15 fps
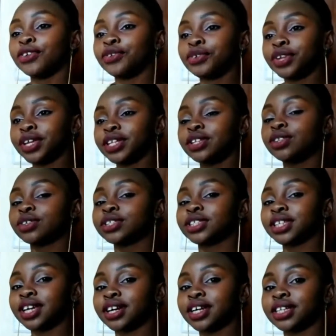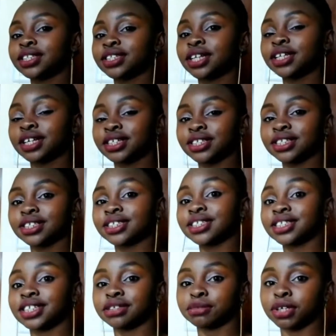you need those earrings that are just
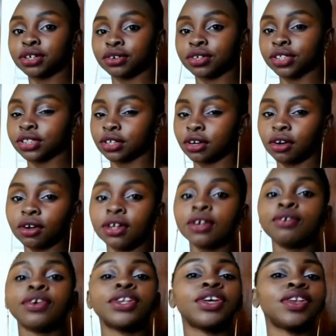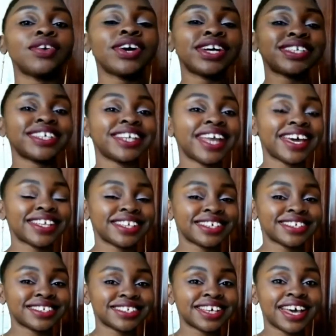statement on its own. When you look at it like
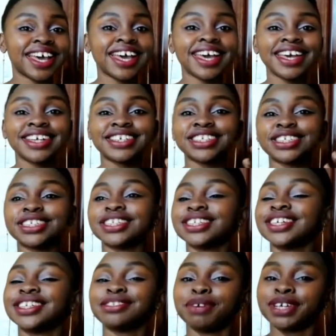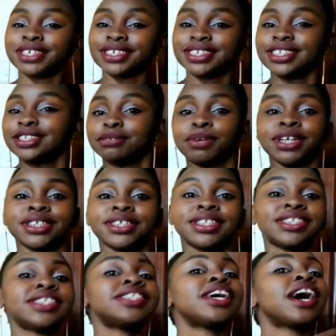this, it makes
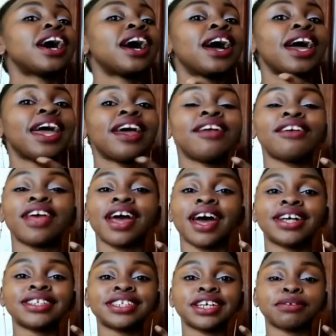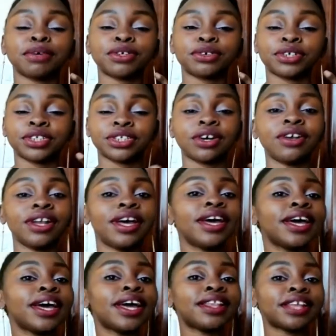this area a statement on its own,
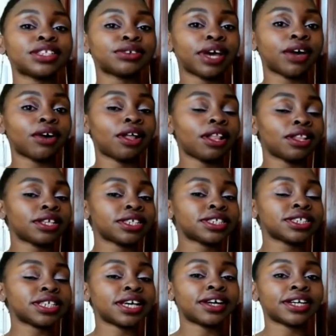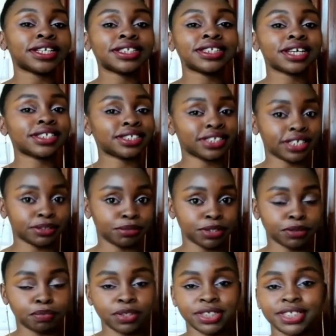and that's why I call these earrings a
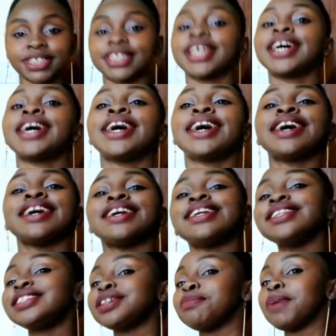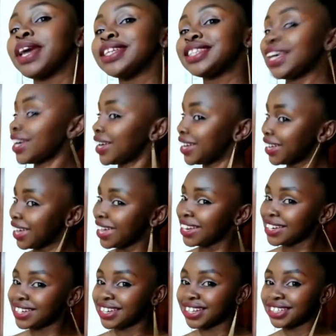statement piece. It's amazing,
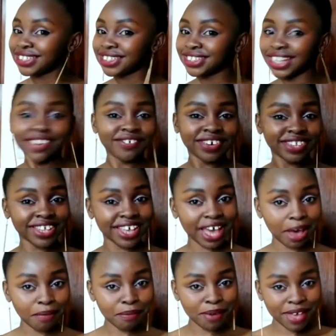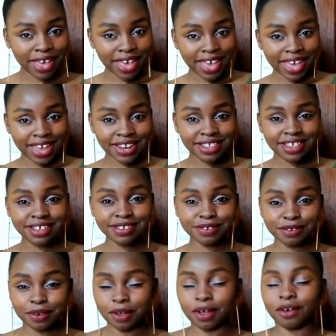and it dresses everything up, and it
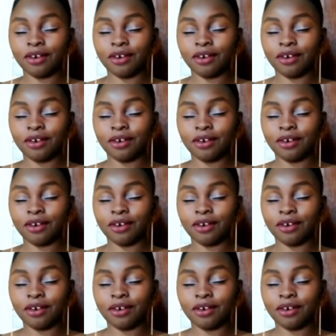just,